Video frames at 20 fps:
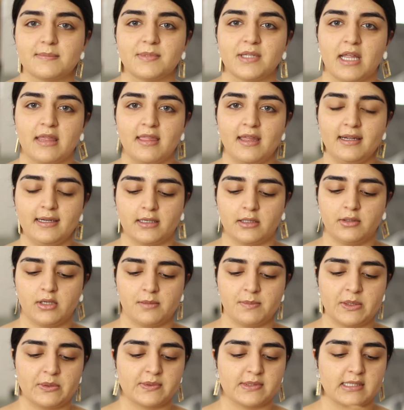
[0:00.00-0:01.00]
blend that out,
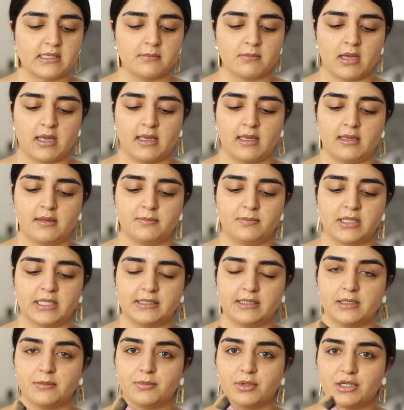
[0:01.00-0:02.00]
I'm using my
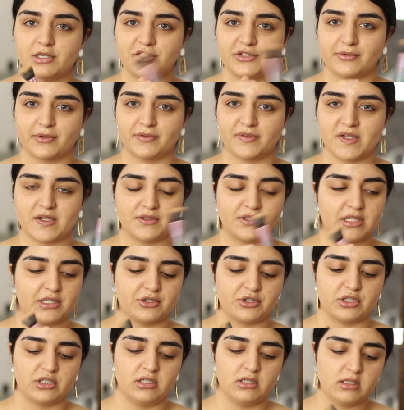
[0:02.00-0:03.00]
blending brush for
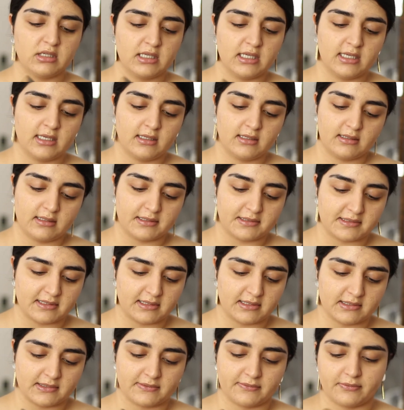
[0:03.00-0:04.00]
foundation. This
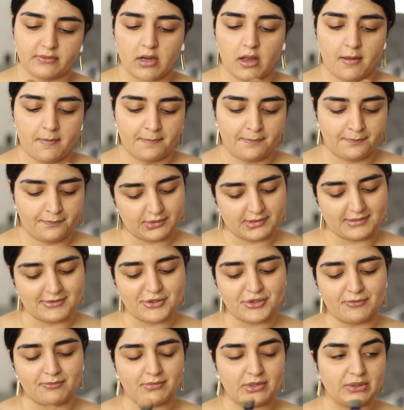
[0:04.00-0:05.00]
is from
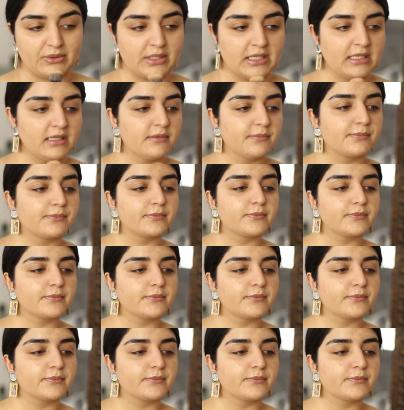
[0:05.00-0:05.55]
Precision Beauty.